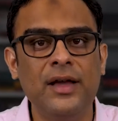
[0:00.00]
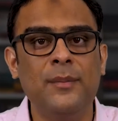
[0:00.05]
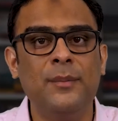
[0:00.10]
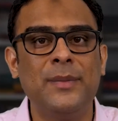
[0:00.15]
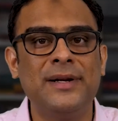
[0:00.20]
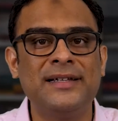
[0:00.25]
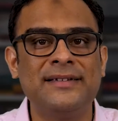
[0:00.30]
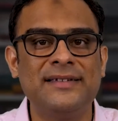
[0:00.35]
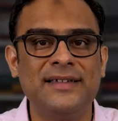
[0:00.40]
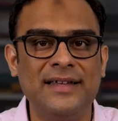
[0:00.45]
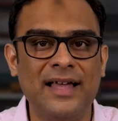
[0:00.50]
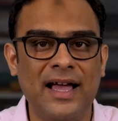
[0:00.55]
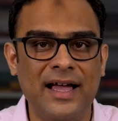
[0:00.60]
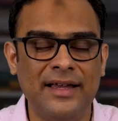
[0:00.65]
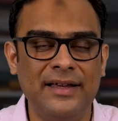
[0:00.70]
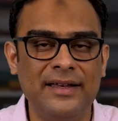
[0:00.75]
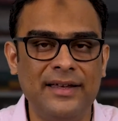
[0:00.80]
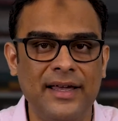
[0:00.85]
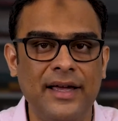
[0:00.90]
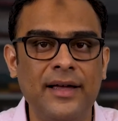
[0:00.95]
but it's an
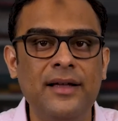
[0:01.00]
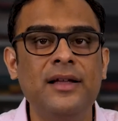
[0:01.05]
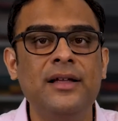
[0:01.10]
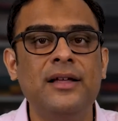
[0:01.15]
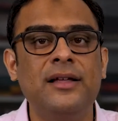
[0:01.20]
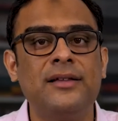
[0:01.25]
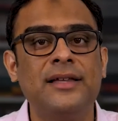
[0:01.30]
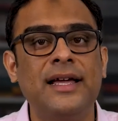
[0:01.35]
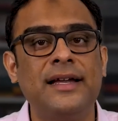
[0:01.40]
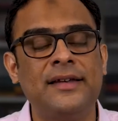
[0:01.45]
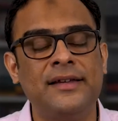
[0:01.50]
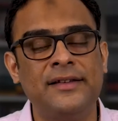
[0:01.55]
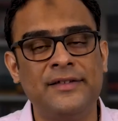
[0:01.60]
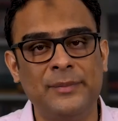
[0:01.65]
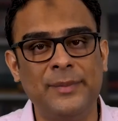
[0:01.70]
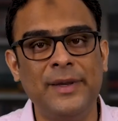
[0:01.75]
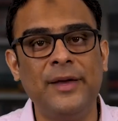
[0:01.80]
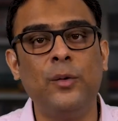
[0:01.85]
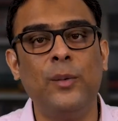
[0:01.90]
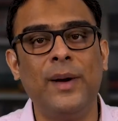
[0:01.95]
idea that is
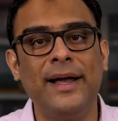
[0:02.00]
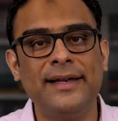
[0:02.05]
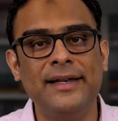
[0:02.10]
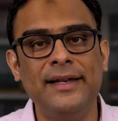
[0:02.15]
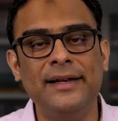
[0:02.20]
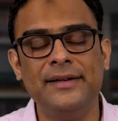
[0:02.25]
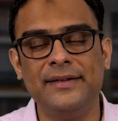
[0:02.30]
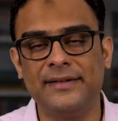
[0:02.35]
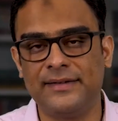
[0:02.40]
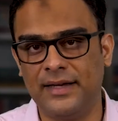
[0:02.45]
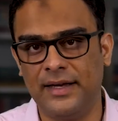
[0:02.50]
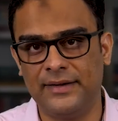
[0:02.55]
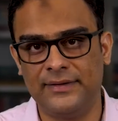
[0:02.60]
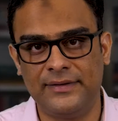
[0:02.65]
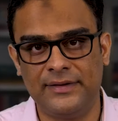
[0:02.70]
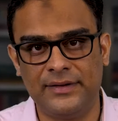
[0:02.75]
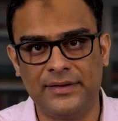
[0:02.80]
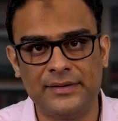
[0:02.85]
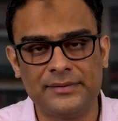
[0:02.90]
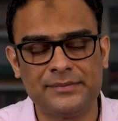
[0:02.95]
being widely
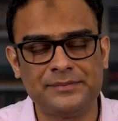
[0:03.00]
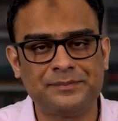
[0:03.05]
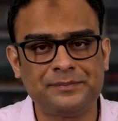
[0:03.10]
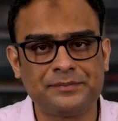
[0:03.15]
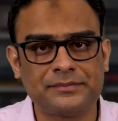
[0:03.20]
discussed.